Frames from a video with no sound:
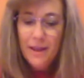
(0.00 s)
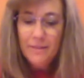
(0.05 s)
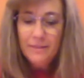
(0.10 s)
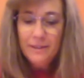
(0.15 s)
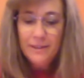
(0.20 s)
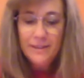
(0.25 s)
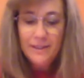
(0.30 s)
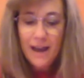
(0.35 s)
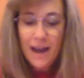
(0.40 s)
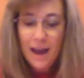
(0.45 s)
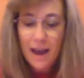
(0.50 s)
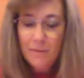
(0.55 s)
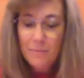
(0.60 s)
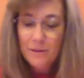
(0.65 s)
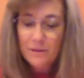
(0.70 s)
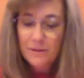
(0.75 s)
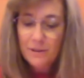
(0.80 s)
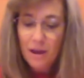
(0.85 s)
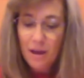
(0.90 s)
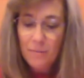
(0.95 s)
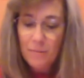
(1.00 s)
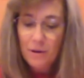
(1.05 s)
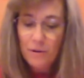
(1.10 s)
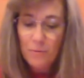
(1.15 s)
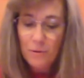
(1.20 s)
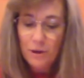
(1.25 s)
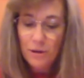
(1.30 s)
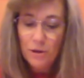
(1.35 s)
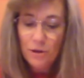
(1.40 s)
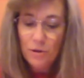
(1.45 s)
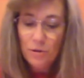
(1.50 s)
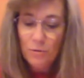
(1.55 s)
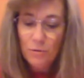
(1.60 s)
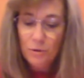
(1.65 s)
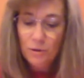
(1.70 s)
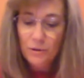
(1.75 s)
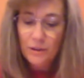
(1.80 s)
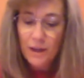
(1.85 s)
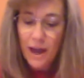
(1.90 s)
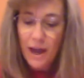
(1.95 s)
the time is coming when you
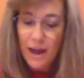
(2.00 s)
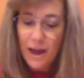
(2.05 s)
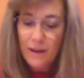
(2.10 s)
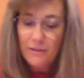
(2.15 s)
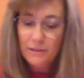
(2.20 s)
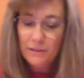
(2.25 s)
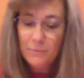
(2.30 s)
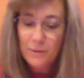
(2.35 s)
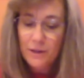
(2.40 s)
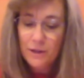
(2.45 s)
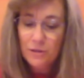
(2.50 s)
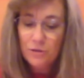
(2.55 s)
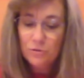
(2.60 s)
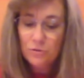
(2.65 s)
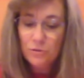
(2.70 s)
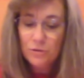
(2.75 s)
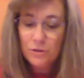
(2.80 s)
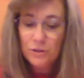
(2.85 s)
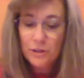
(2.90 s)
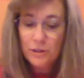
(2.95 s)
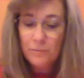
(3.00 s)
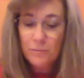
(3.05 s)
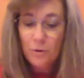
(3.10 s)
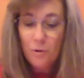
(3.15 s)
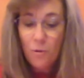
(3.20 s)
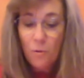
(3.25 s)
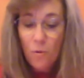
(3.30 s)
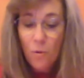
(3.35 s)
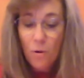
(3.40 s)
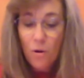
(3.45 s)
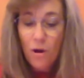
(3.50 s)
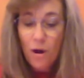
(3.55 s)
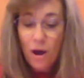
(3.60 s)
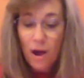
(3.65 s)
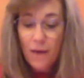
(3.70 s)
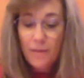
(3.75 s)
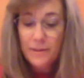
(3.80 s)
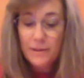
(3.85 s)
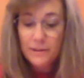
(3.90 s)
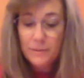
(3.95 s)
will not have to be in Jerusalem or
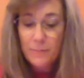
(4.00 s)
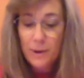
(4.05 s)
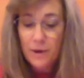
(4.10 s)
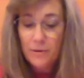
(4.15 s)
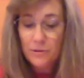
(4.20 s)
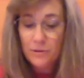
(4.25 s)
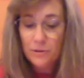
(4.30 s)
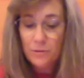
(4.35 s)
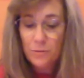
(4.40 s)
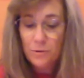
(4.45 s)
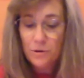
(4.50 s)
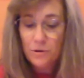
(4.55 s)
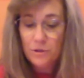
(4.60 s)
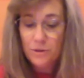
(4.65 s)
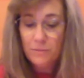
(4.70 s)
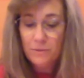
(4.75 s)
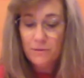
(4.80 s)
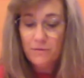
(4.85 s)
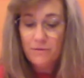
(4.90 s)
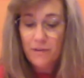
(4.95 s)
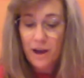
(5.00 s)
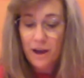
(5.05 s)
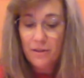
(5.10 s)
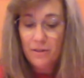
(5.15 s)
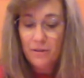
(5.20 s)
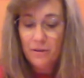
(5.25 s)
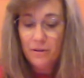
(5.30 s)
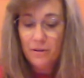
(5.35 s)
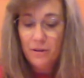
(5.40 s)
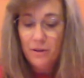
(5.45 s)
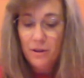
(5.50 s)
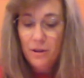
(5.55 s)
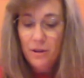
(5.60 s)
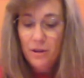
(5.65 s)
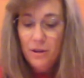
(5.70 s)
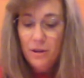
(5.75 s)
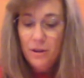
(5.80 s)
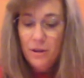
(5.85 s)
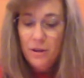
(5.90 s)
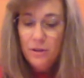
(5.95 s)
on this mountain to worship the Father.
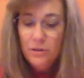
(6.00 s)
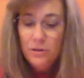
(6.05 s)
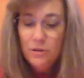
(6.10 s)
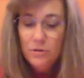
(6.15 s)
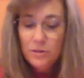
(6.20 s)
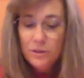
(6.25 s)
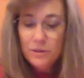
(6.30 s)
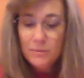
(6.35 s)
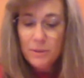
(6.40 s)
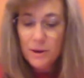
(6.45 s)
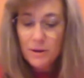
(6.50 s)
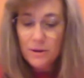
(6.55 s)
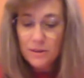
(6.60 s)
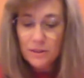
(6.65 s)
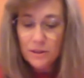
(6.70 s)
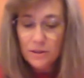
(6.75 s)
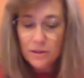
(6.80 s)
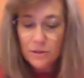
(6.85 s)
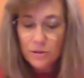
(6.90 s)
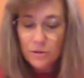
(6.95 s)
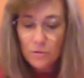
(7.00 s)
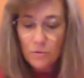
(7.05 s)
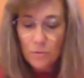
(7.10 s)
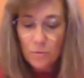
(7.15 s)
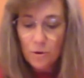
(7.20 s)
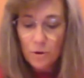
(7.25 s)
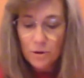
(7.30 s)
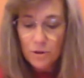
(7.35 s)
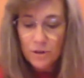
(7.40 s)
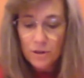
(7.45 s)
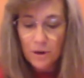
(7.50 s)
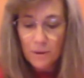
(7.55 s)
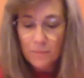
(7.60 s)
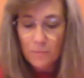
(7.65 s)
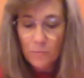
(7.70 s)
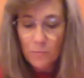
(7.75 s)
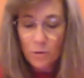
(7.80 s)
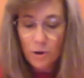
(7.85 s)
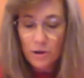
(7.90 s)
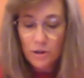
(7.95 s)
You Samaritans worship
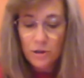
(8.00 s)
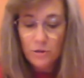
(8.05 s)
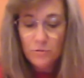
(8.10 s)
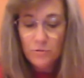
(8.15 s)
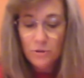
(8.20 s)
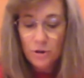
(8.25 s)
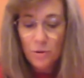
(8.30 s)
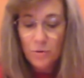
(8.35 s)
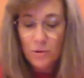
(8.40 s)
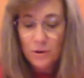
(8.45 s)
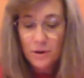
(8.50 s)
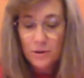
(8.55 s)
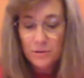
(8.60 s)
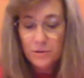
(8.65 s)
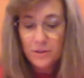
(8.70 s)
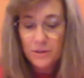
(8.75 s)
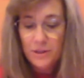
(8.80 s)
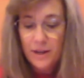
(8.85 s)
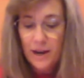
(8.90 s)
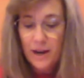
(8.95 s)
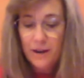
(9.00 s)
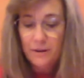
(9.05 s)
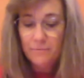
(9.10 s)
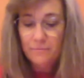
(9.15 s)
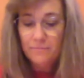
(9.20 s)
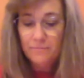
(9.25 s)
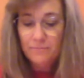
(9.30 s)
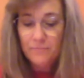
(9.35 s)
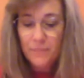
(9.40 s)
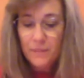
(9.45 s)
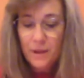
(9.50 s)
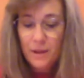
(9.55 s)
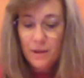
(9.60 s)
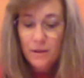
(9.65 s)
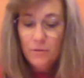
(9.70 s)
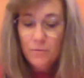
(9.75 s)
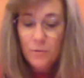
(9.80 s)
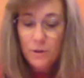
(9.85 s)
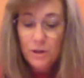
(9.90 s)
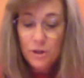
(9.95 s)
what you don't understand.
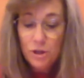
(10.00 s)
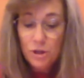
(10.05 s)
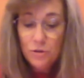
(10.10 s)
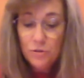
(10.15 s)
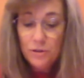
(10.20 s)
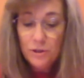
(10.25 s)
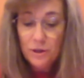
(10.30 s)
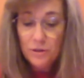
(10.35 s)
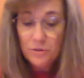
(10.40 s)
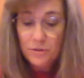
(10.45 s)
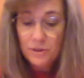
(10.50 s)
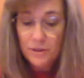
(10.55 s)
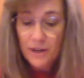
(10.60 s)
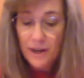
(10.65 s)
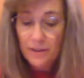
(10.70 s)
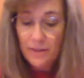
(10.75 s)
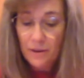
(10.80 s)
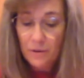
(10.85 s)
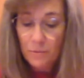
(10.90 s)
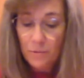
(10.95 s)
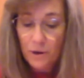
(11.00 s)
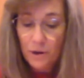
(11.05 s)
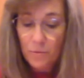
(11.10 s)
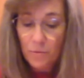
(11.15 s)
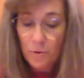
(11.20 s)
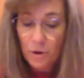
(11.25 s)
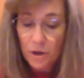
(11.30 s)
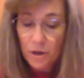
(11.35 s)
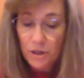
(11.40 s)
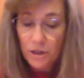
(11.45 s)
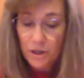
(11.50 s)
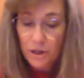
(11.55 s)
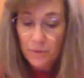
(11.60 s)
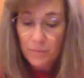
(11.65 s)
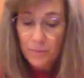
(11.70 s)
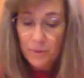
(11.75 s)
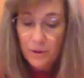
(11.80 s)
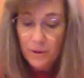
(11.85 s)
We Jews understand that we worship.